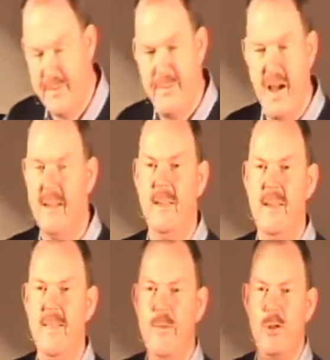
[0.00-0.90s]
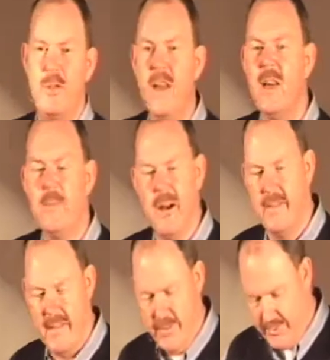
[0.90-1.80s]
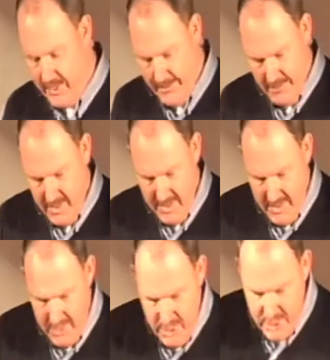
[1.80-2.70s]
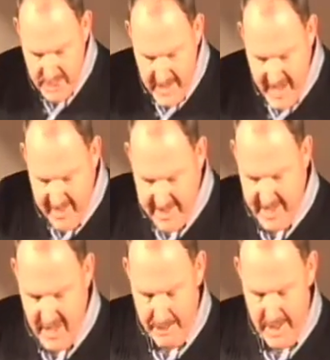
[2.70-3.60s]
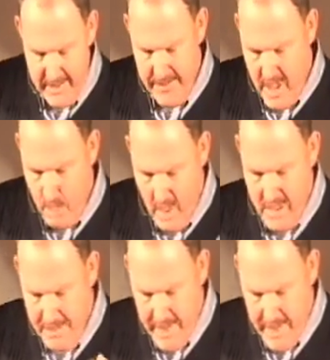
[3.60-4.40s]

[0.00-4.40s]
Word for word: In fact, if you think about this, you, you can't think about one